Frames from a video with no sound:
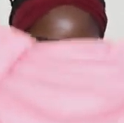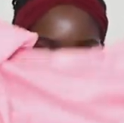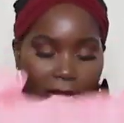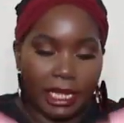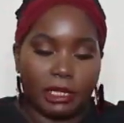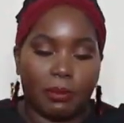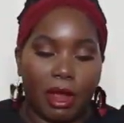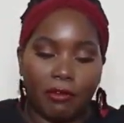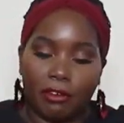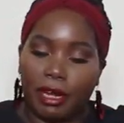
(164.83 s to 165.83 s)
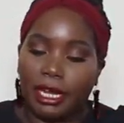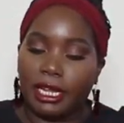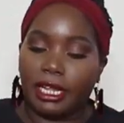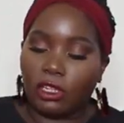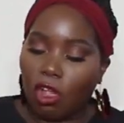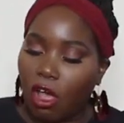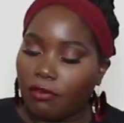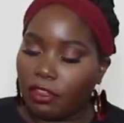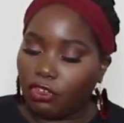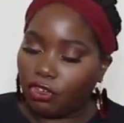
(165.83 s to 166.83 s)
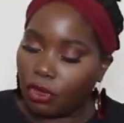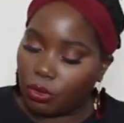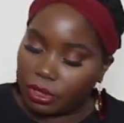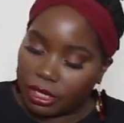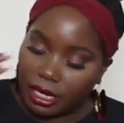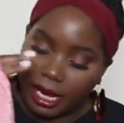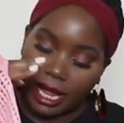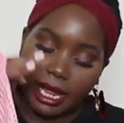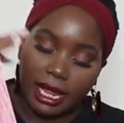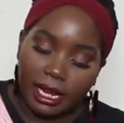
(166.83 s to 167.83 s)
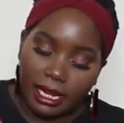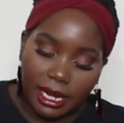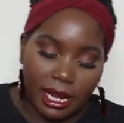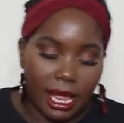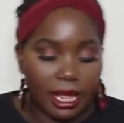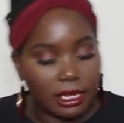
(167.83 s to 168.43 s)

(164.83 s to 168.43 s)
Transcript: But it's perforated, it's off the shoulder, and it,